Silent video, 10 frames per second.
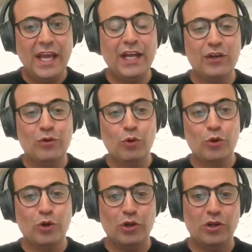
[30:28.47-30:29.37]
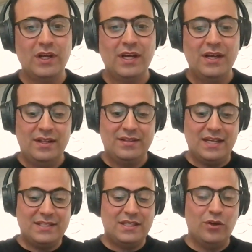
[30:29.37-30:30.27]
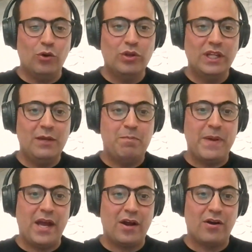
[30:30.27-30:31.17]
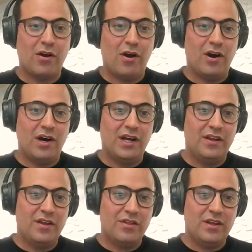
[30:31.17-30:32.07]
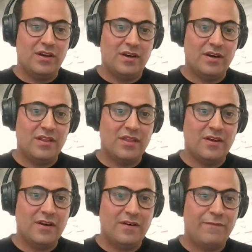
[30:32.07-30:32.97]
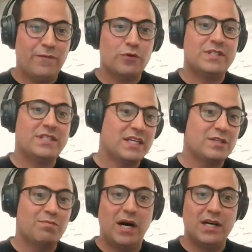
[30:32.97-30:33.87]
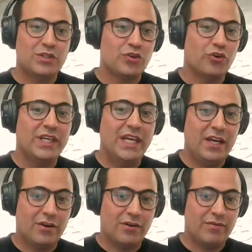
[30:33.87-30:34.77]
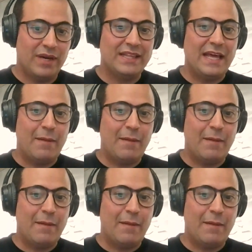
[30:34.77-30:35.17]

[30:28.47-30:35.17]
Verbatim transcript: in Google doesn't only bear on the first 6 months or year, right?